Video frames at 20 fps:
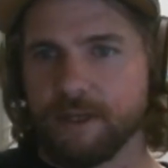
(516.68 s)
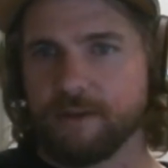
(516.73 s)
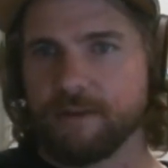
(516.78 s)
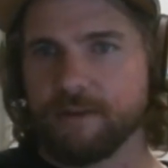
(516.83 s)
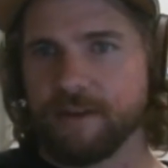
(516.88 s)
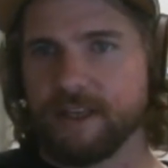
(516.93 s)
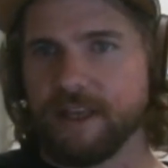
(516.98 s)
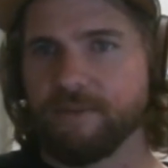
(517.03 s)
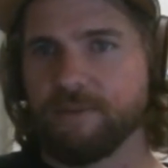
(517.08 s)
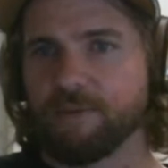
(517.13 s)

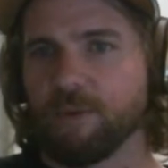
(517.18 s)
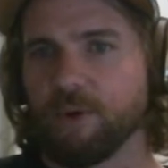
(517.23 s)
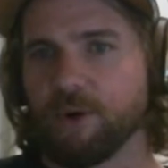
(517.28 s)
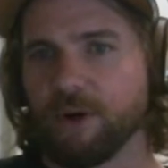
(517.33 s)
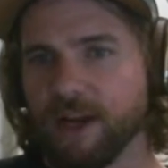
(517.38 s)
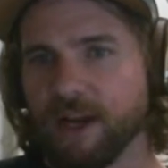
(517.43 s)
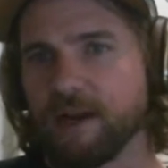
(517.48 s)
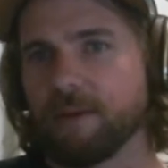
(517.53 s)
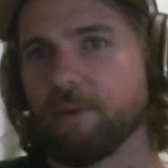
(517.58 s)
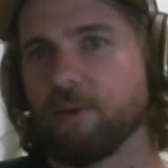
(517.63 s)
get from
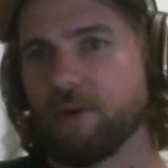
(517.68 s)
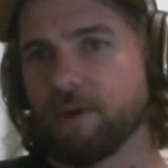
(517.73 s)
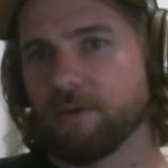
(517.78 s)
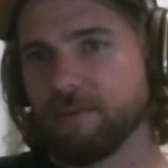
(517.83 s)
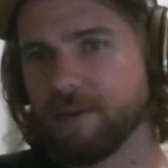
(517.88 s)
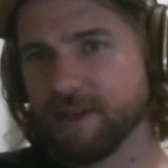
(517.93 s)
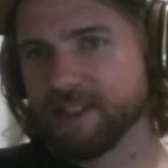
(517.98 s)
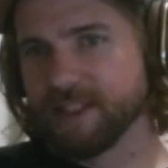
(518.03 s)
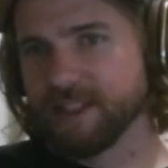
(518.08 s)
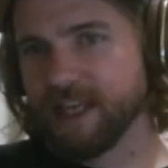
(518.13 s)
point A to point
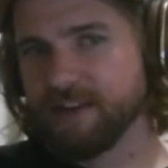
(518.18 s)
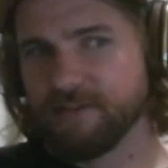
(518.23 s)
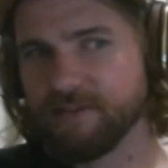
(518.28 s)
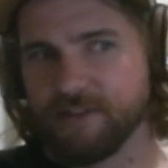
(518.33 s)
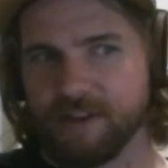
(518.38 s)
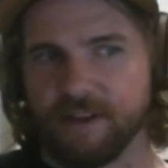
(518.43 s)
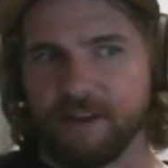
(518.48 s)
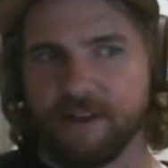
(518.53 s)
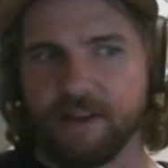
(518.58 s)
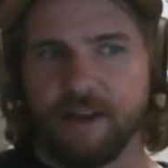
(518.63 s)
B
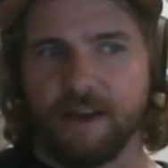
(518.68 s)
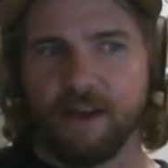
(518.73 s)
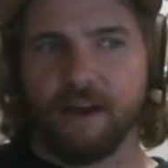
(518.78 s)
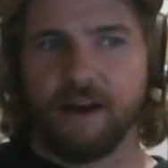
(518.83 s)
safely.